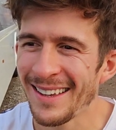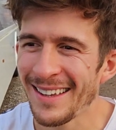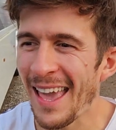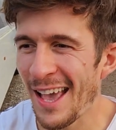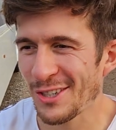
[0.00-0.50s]

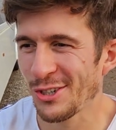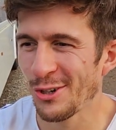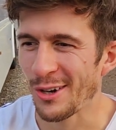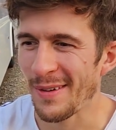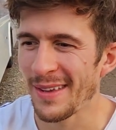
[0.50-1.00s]
Yeah,
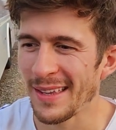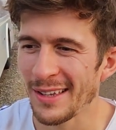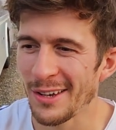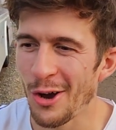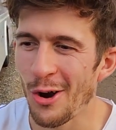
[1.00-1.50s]
sure. I mean,
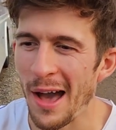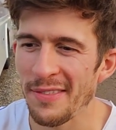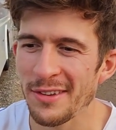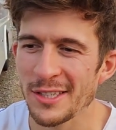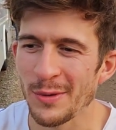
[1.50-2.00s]
you know,
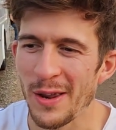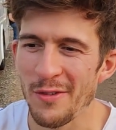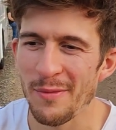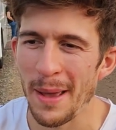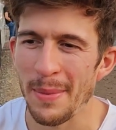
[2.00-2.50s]
Hunter is one
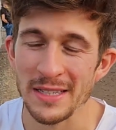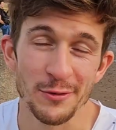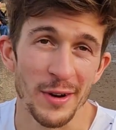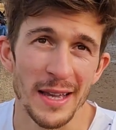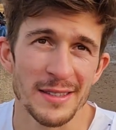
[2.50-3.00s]
of my
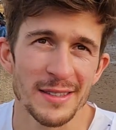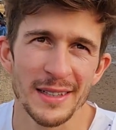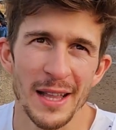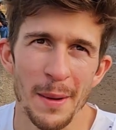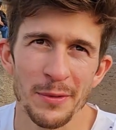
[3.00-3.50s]
best friends
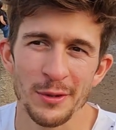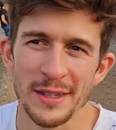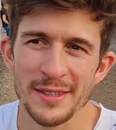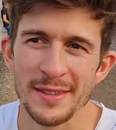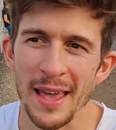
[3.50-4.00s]
still up to
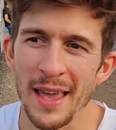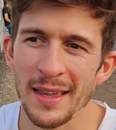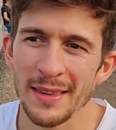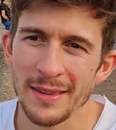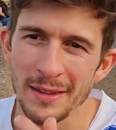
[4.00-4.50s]
this day.